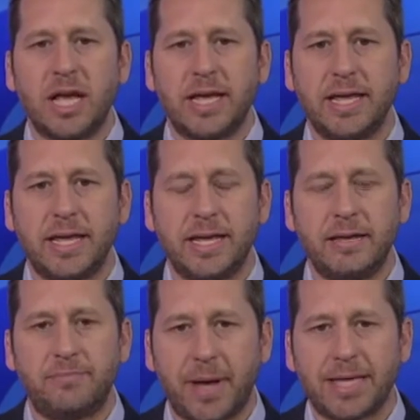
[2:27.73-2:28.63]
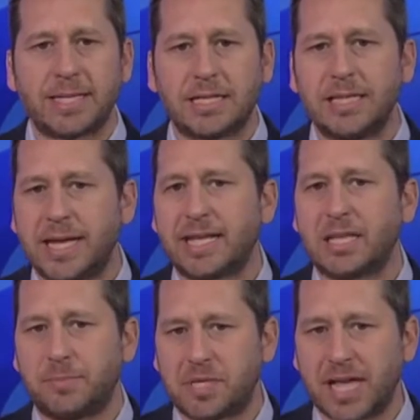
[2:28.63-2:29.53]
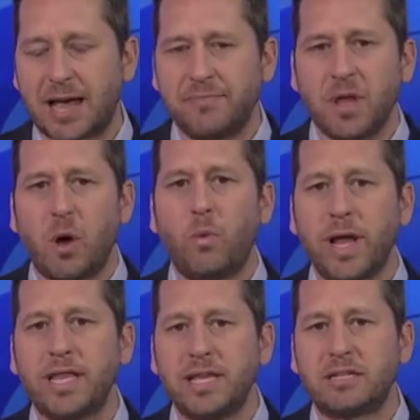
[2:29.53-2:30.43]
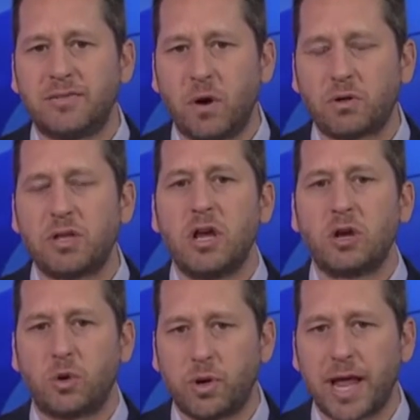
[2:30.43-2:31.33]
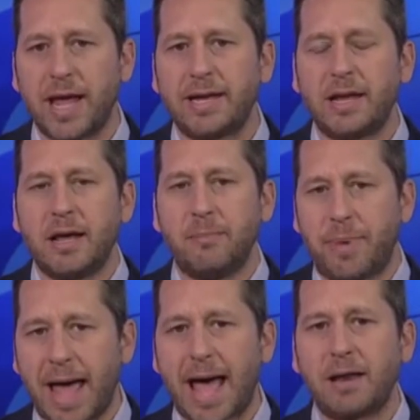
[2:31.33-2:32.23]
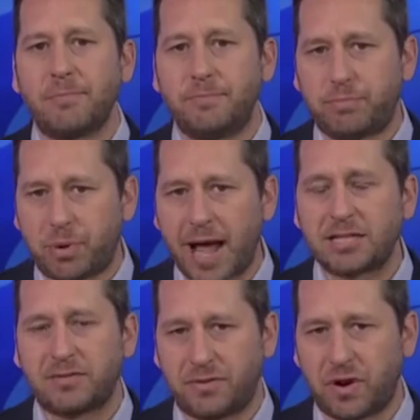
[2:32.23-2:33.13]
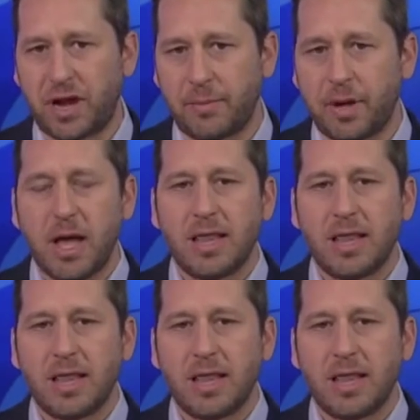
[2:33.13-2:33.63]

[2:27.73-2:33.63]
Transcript: He basically gets upset when these folks create bad press for him.